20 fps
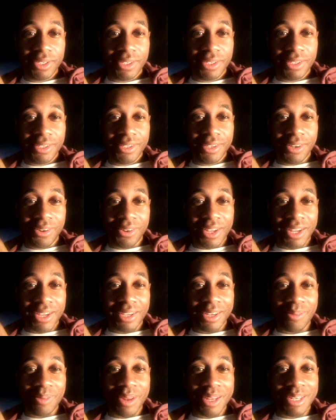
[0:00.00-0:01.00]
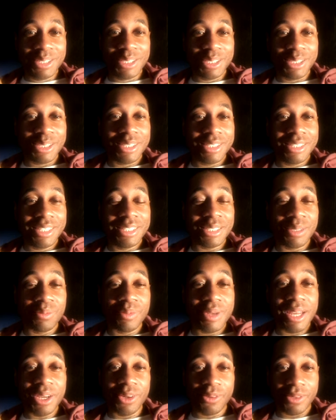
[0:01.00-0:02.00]
Okay, and I'm like, this is this is some
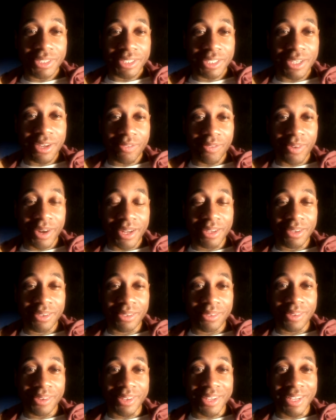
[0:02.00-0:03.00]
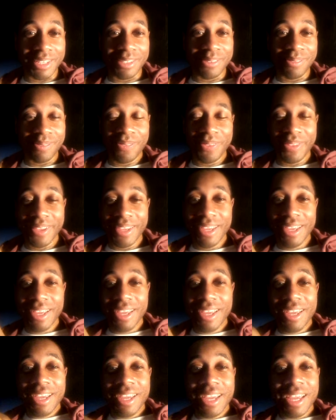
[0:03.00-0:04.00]
niggerish stuff right here. Okay,
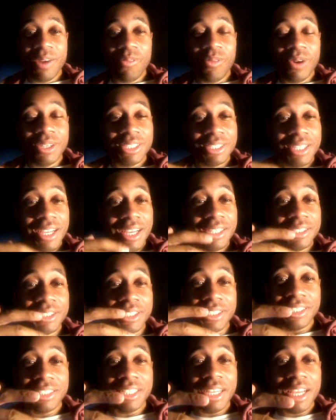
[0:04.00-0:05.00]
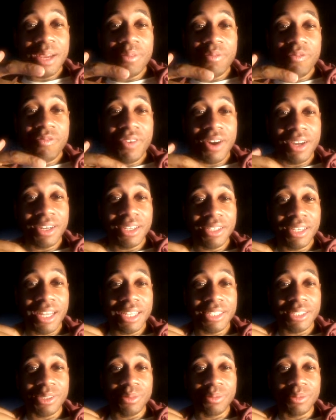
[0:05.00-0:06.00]
and once again, it just seemed funny, like
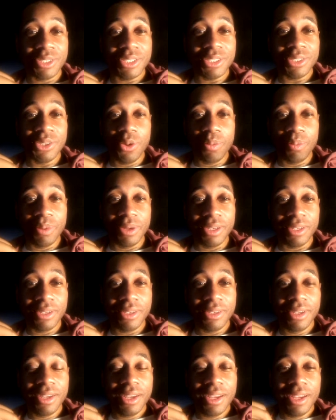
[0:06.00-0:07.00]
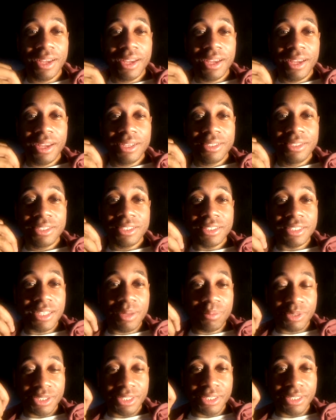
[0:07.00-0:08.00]
some stupid
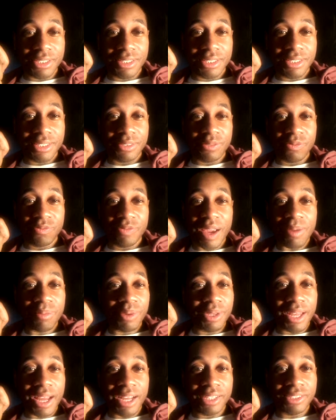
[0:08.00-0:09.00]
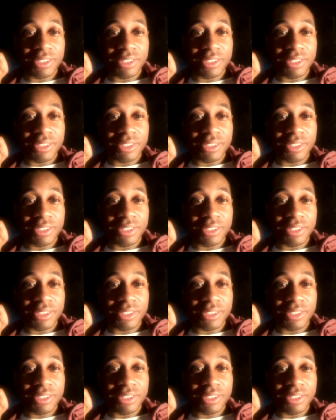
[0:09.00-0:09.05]
Simpsons, Family Guy type